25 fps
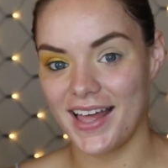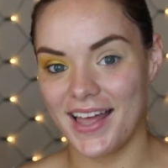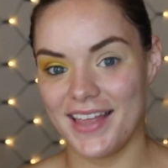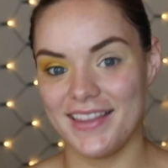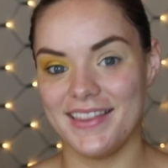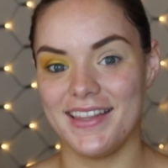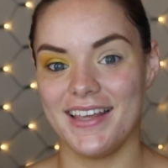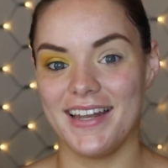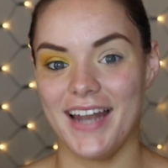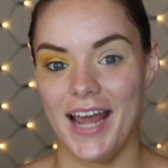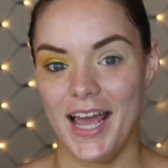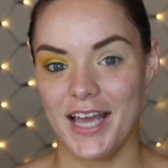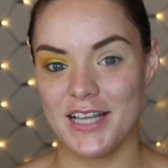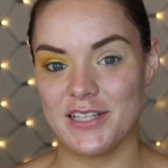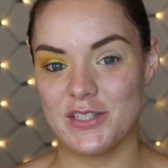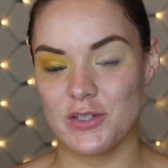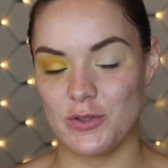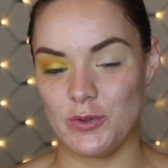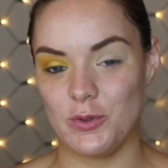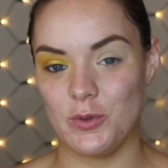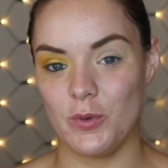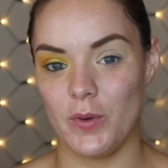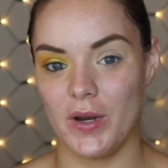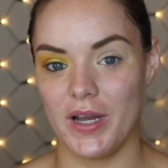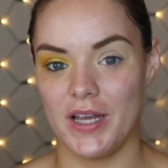And then, as
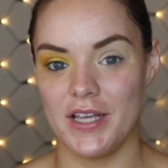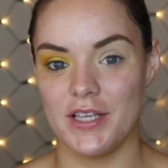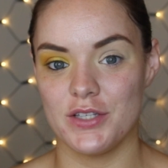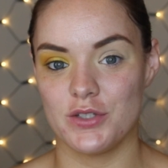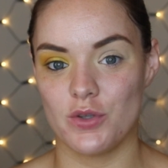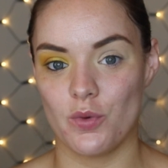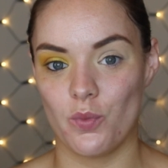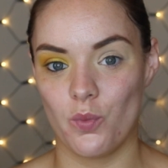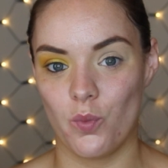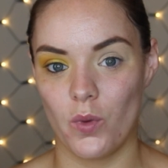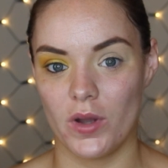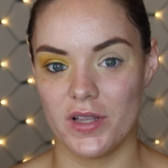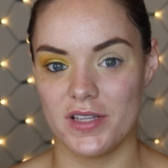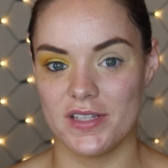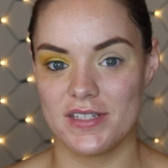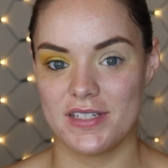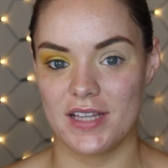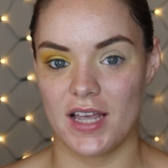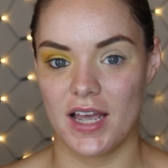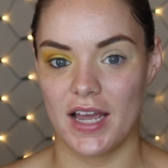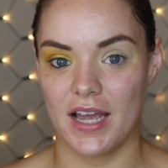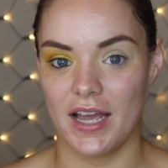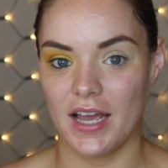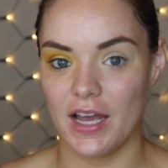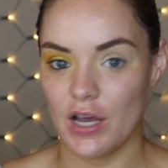always, once
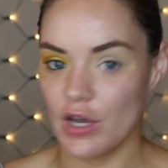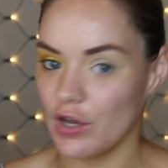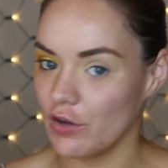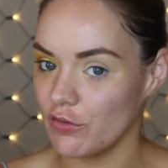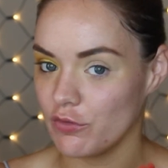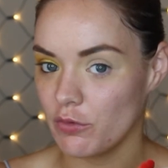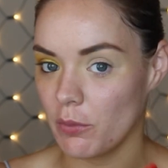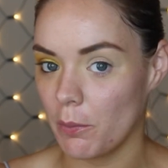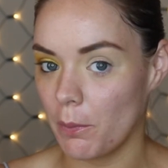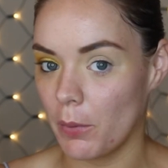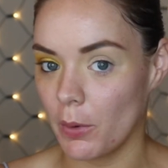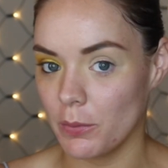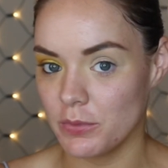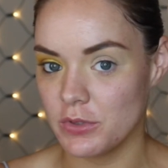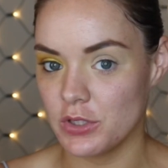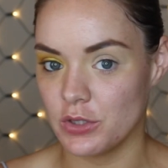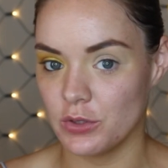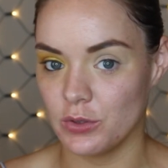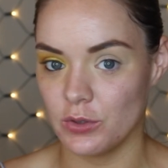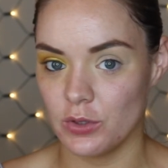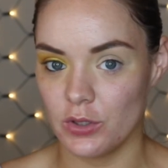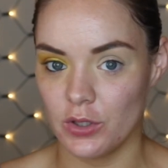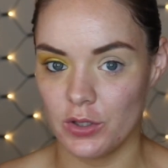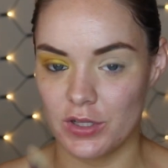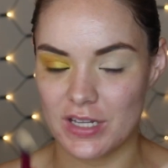I have popped it
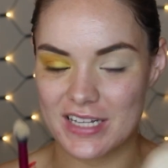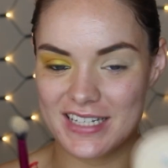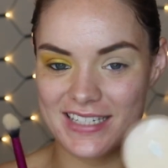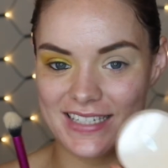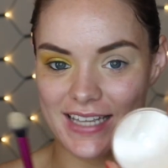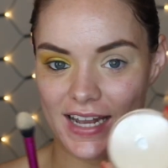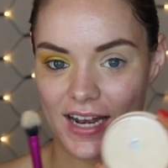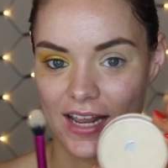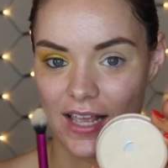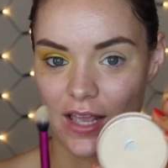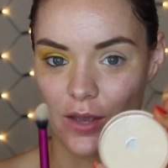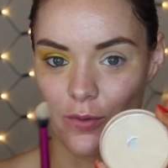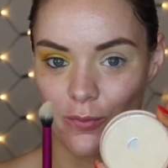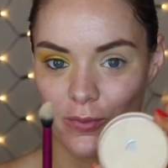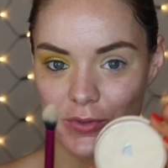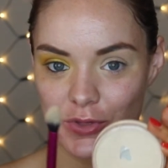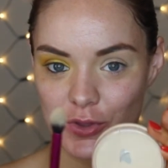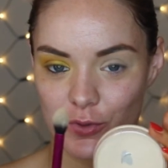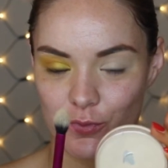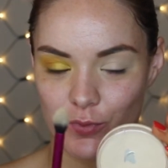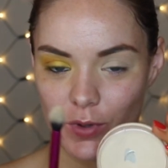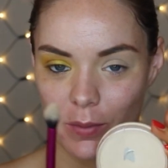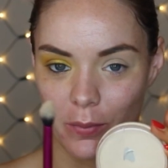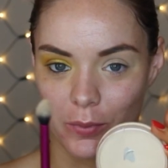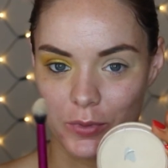all on, setting it with
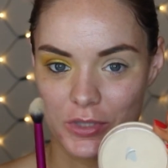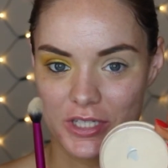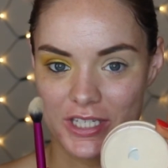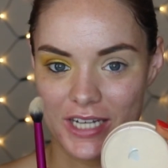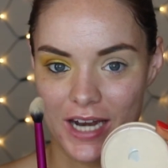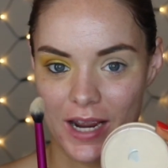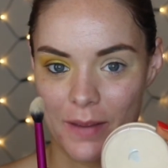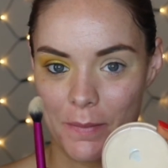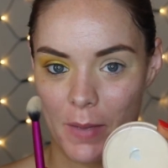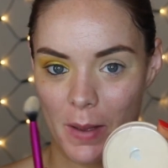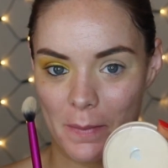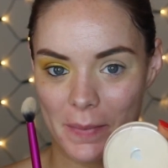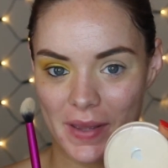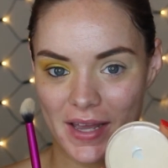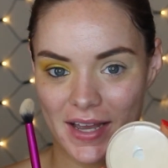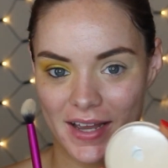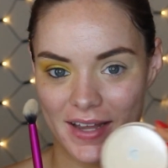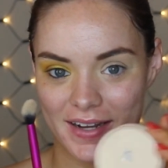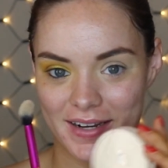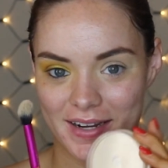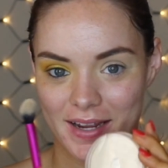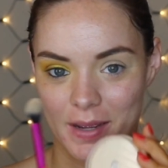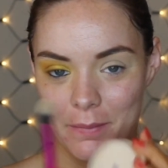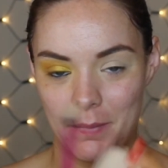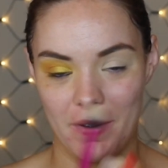the ringless Stay Matte
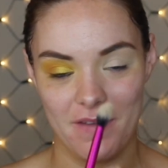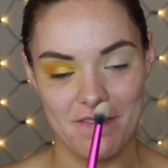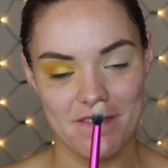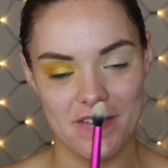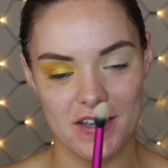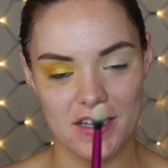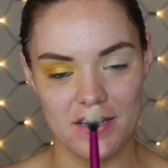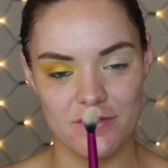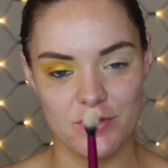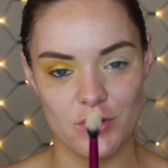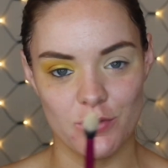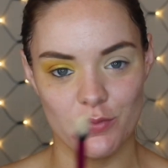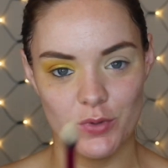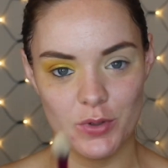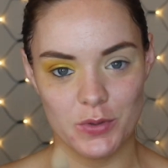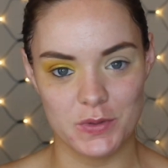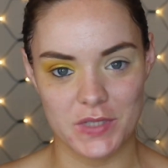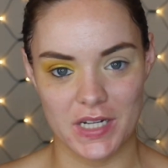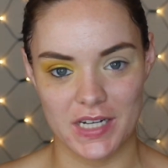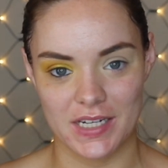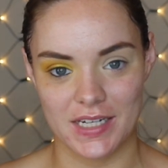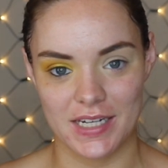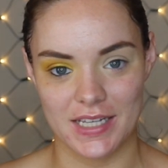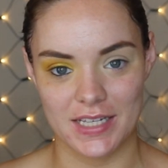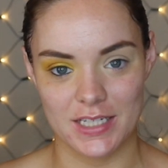powder and my favourite Real
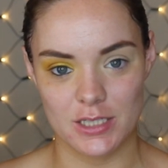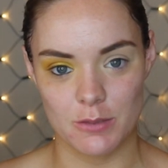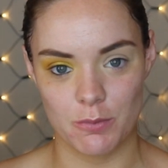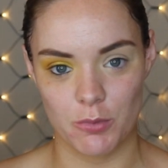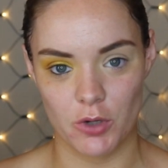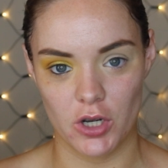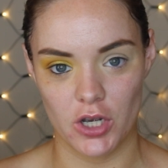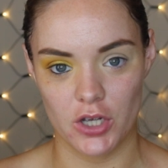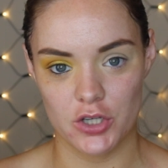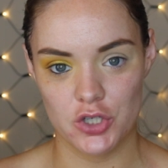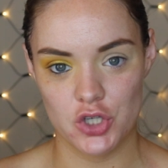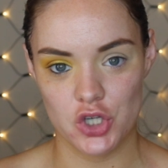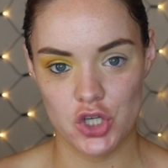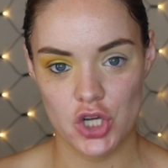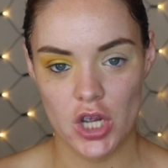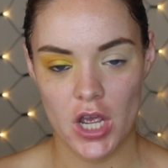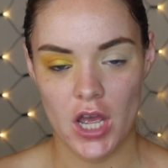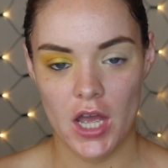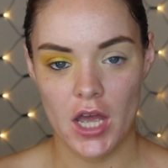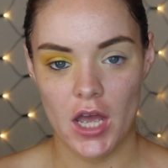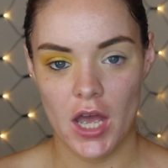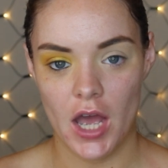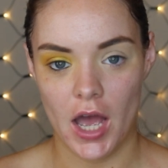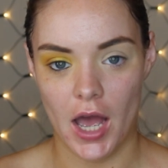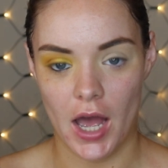Techniques brush,
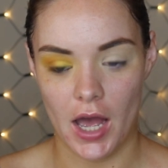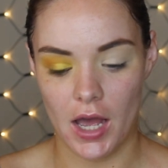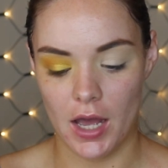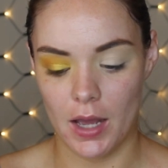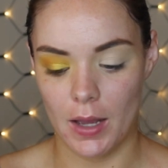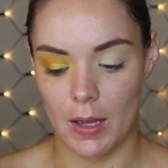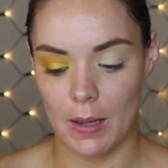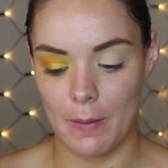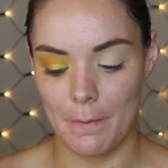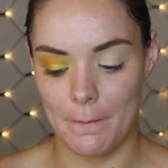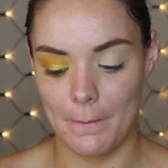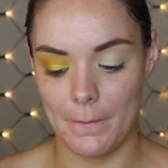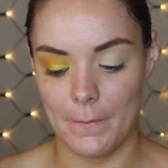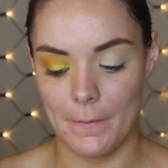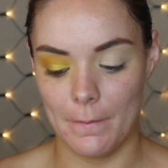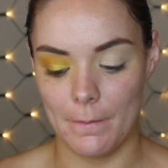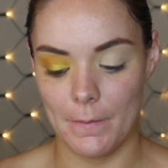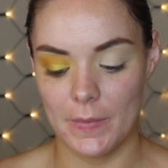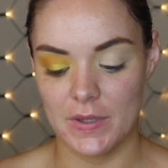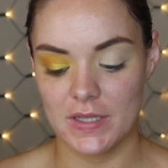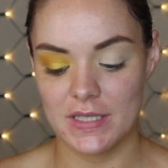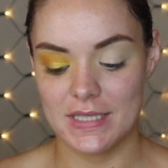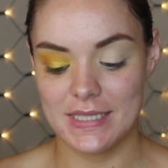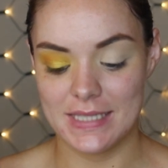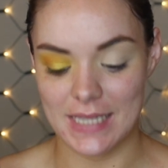
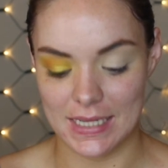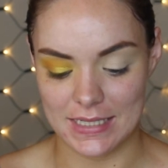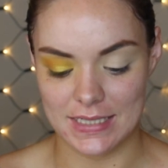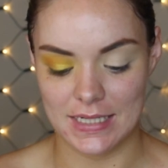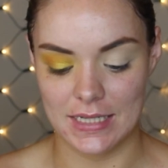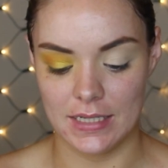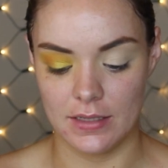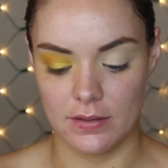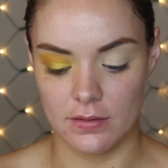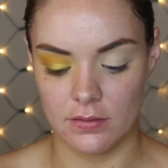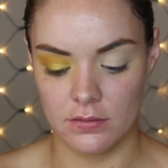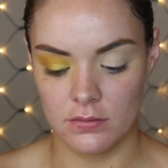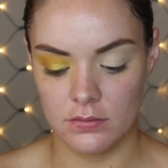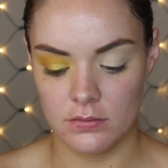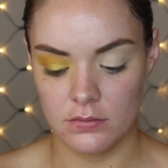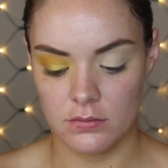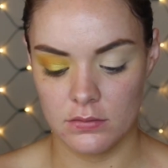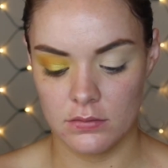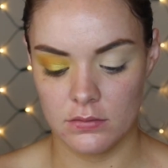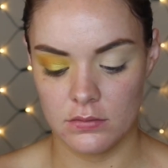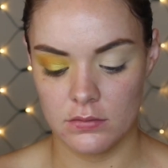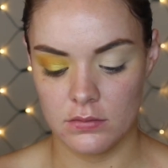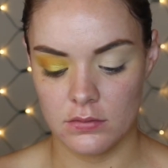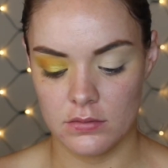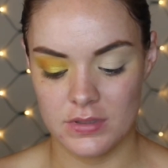
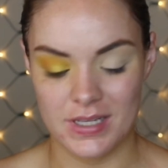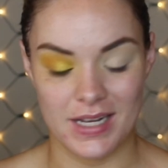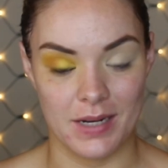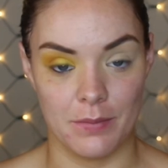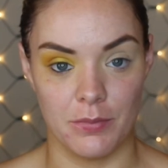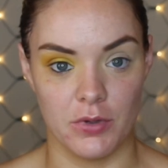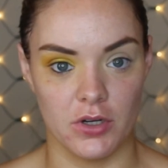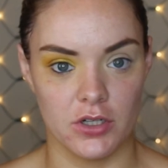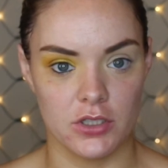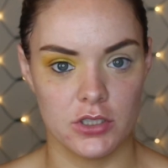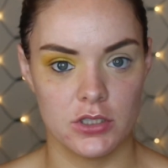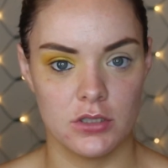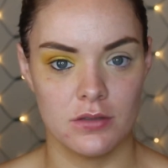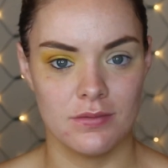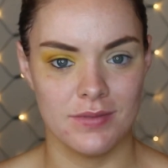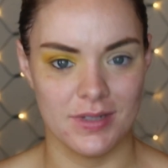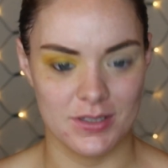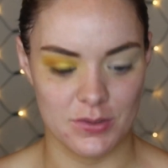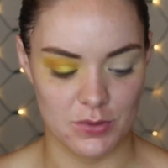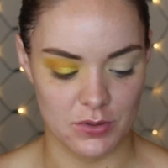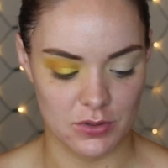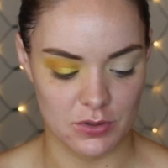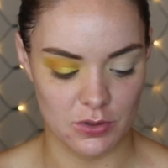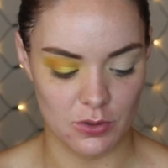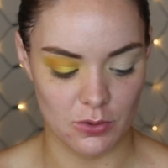setting brush,
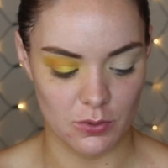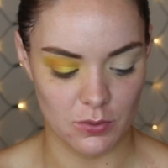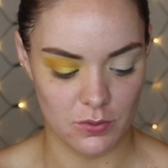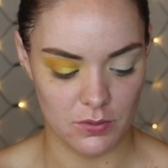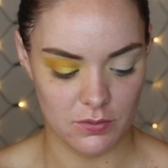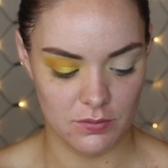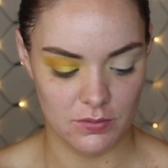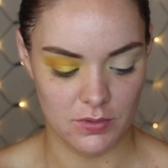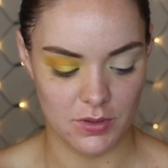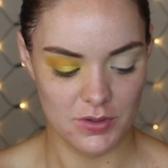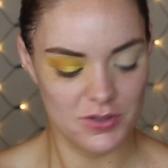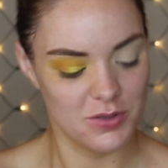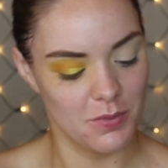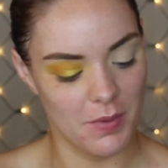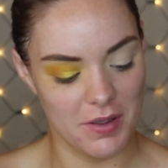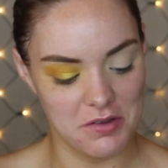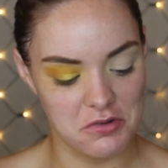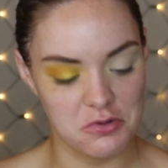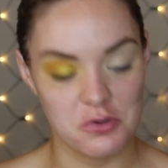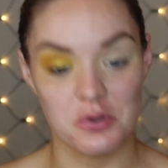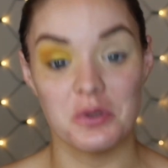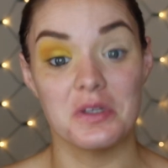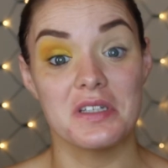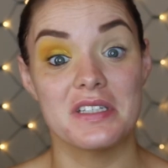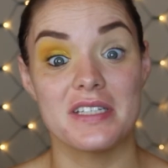that's what it's called. I was
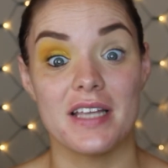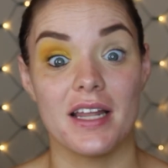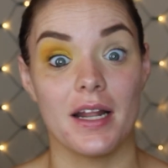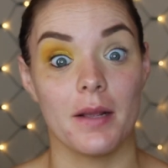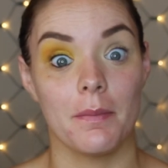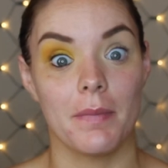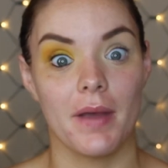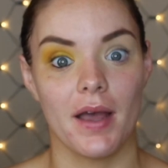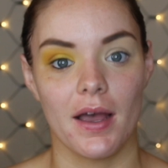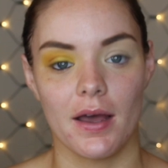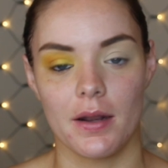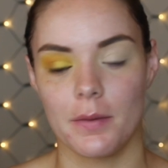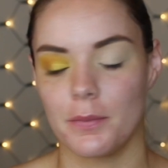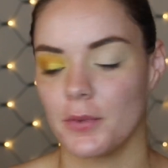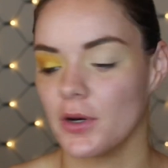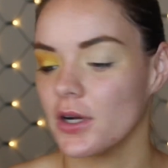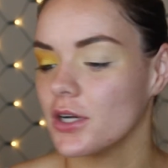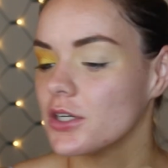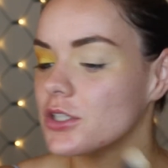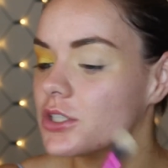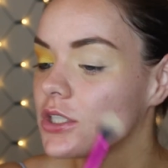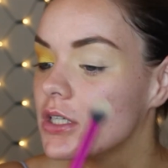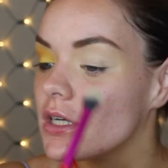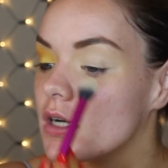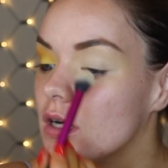about to call it setting powder
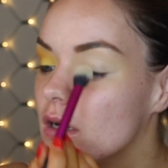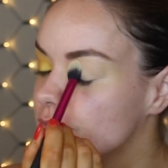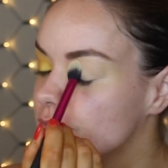brush.